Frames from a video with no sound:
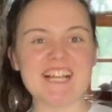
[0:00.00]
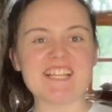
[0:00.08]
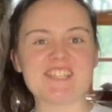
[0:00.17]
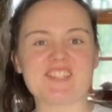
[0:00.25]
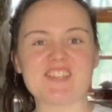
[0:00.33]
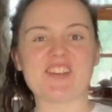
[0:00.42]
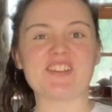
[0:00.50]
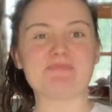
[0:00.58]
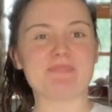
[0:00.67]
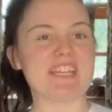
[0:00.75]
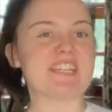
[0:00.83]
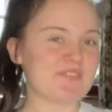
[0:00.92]
So
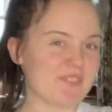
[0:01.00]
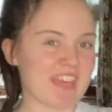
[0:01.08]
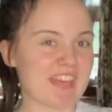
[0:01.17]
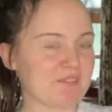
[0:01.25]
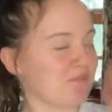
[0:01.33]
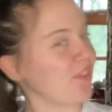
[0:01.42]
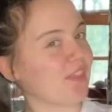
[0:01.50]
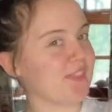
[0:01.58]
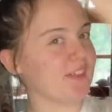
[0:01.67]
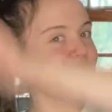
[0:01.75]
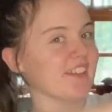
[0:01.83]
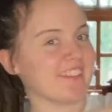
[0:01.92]
please forgive
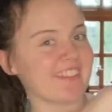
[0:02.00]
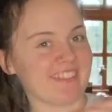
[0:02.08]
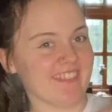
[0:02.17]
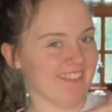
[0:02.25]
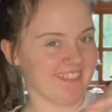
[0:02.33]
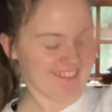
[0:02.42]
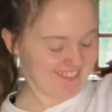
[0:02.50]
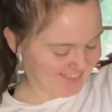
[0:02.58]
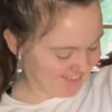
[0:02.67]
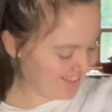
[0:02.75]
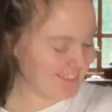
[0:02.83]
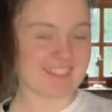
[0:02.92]

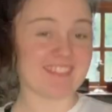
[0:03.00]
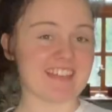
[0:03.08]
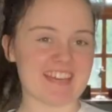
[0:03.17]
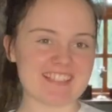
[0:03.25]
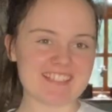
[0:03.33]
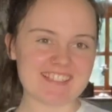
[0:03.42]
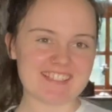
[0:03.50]
this.